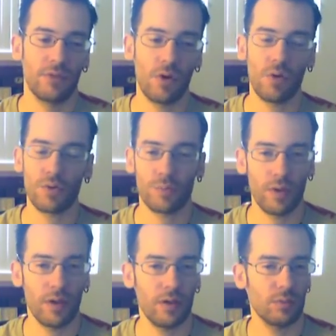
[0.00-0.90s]
it goes
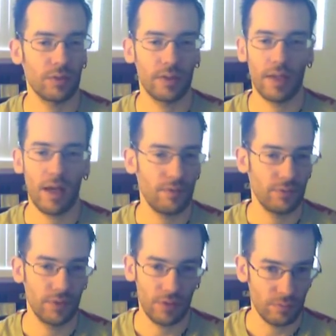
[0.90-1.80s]
well, we're going to
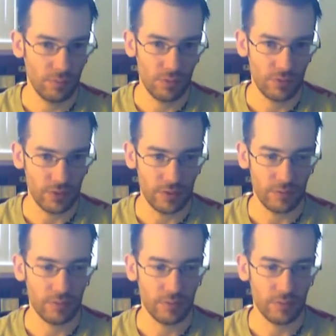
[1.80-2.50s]
have another movie.